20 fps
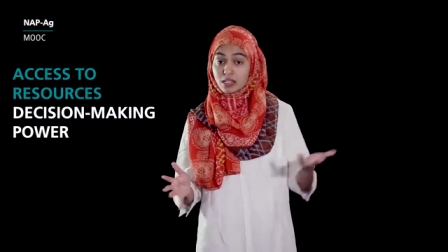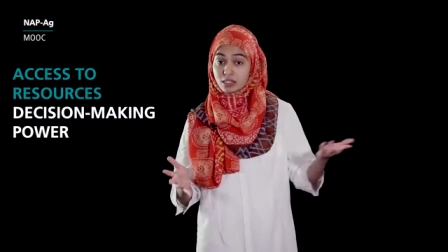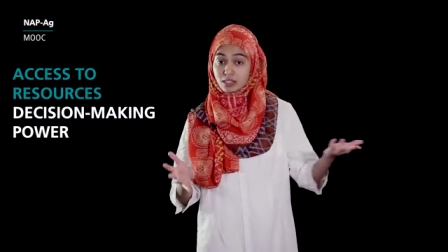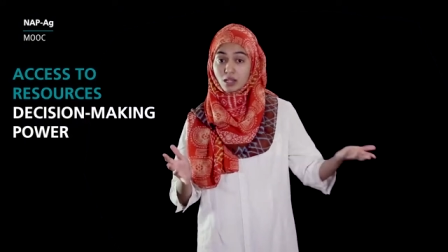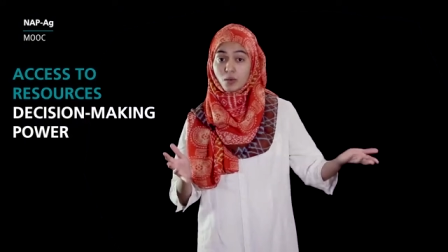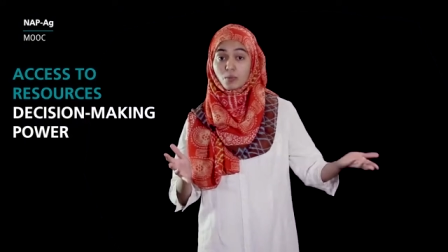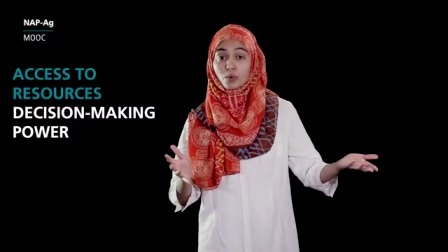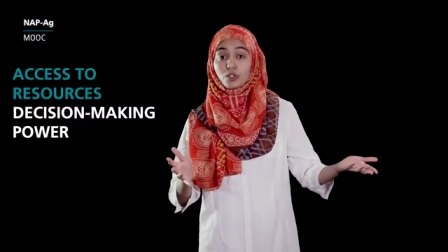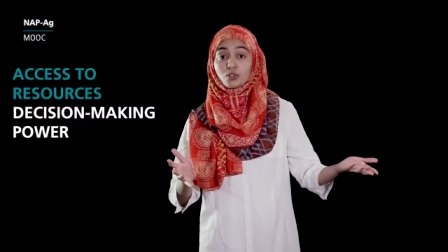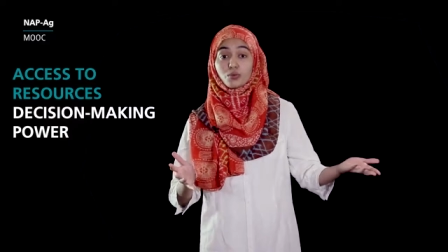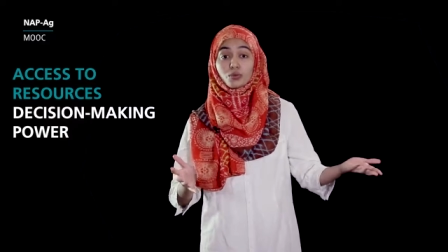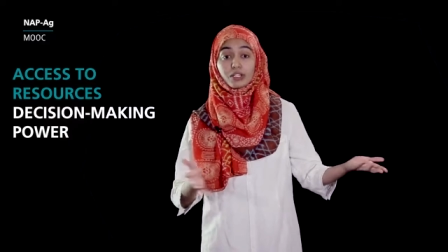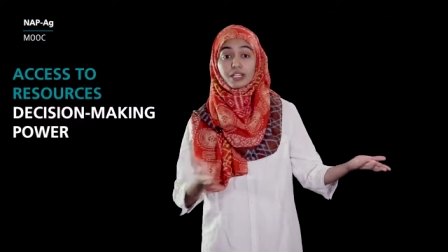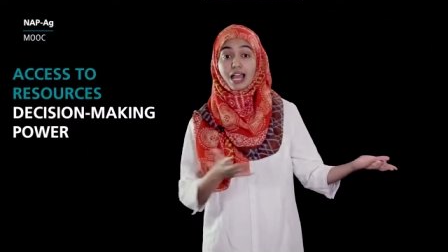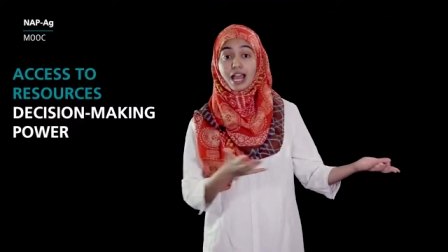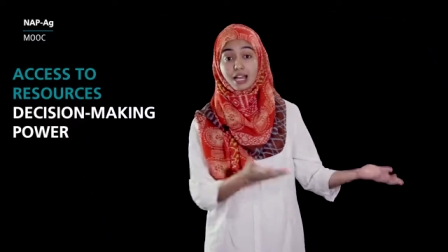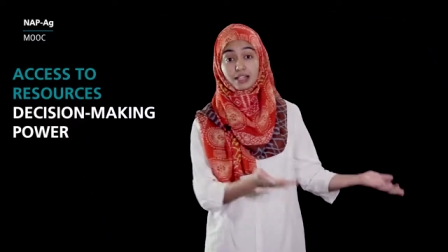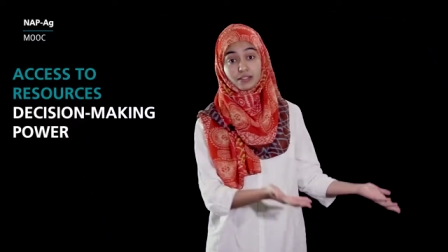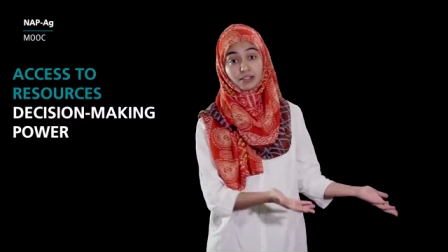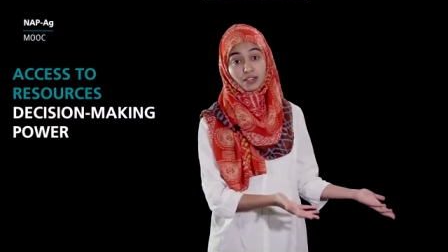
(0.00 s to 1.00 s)
someone who can
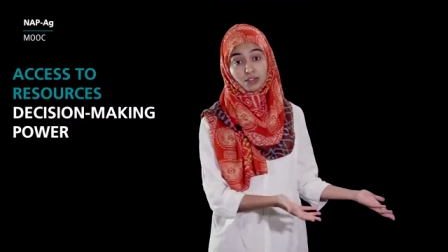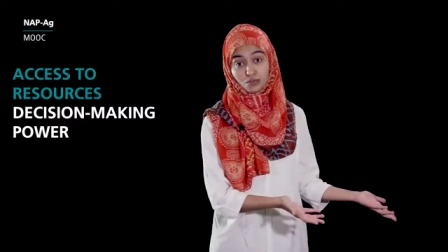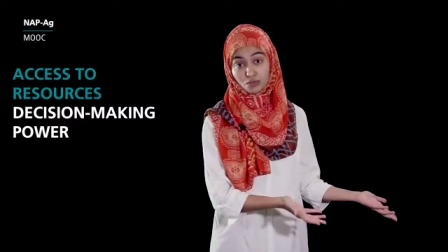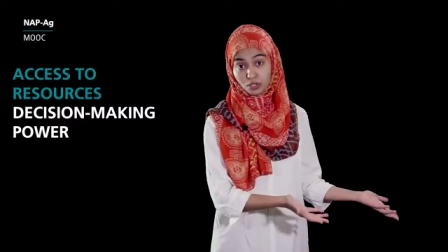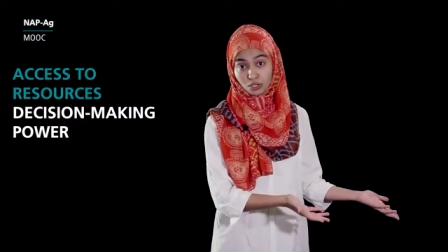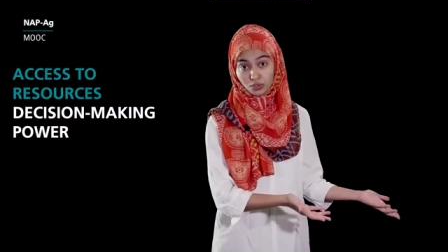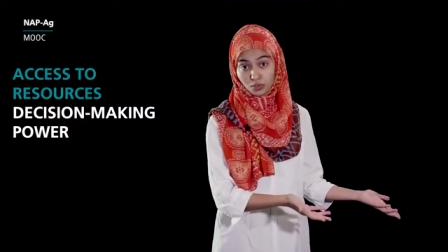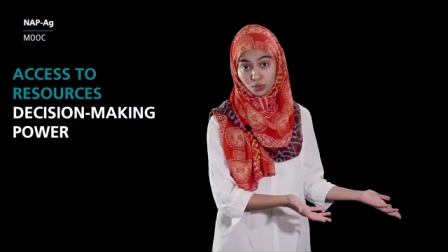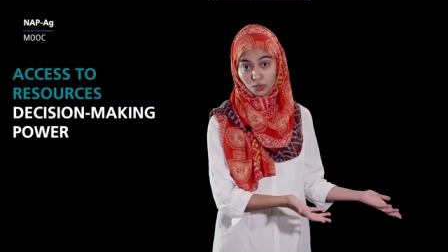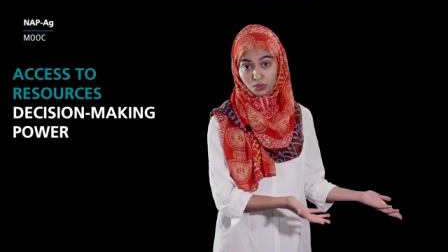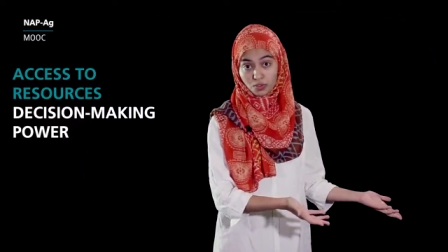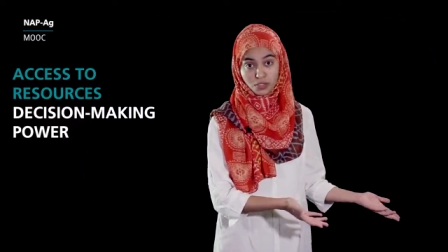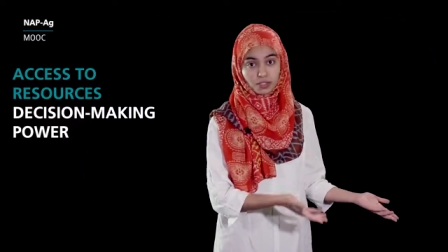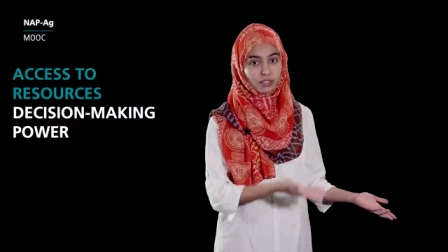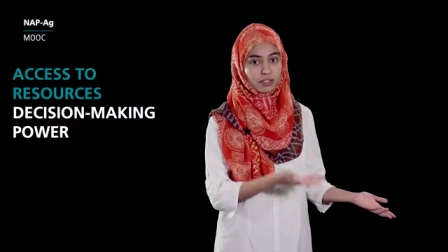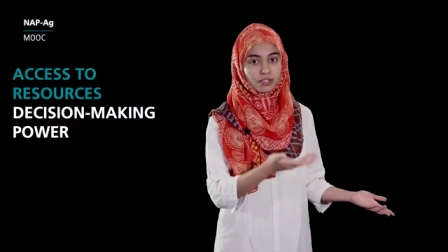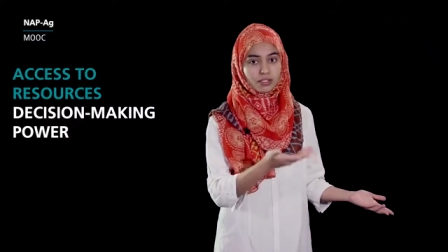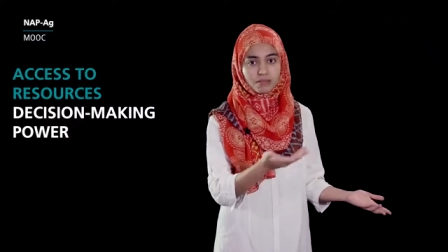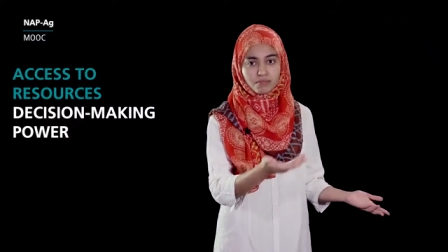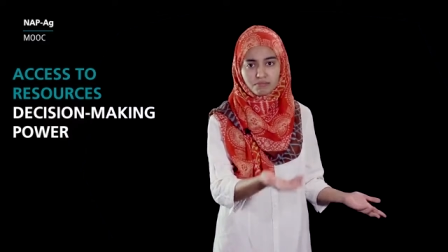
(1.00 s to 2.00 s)
access
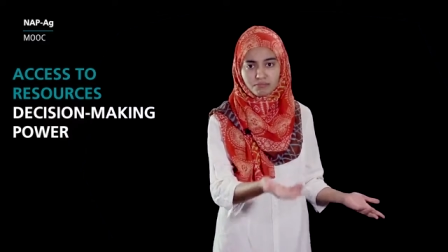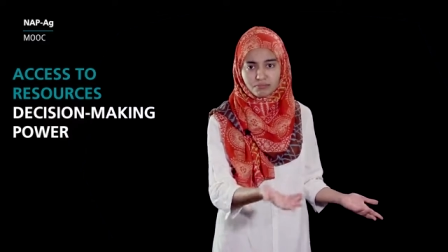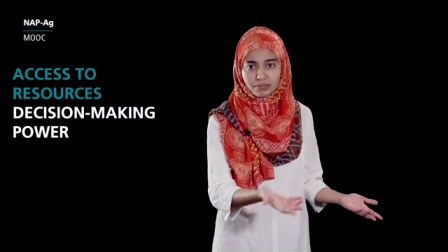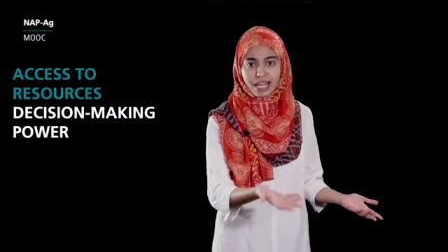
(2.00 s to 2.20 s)
resources,